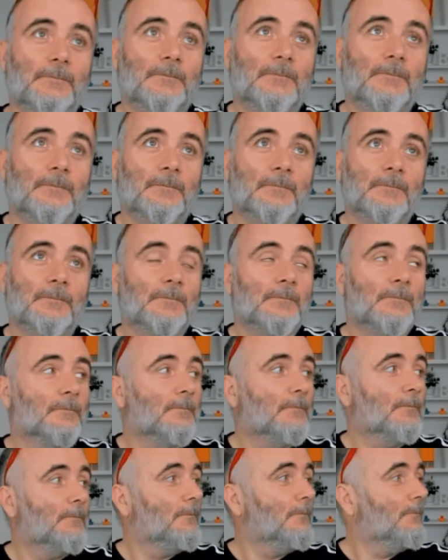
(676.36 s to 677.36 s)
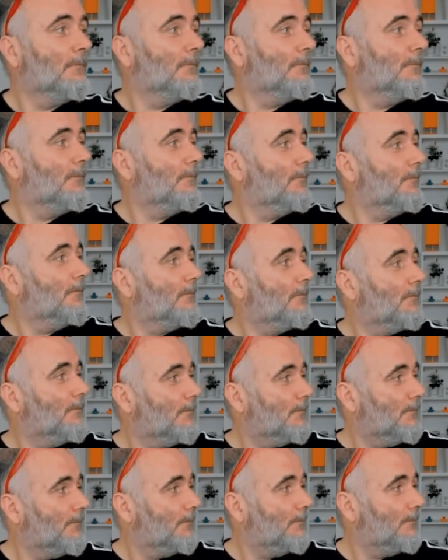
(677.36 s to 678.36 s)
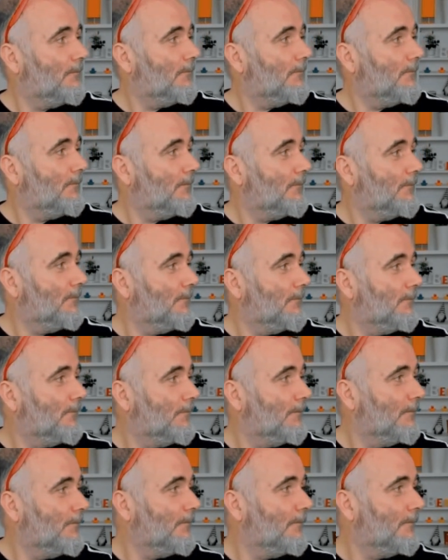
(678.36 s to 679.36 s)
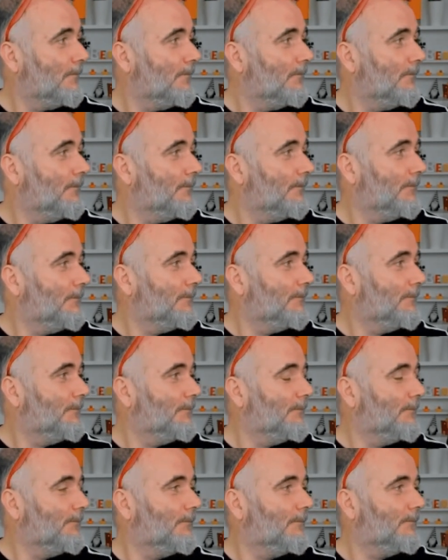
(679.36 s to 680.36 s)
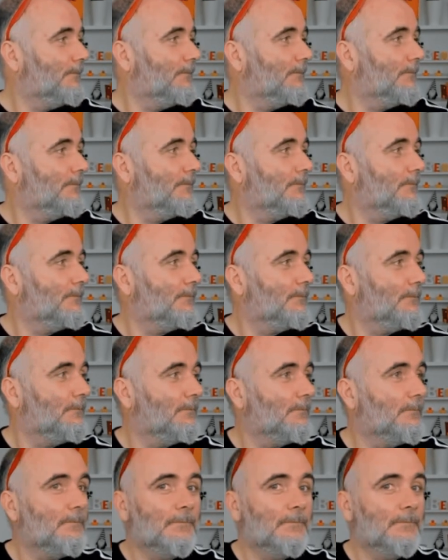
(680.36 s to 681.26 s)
[no speech]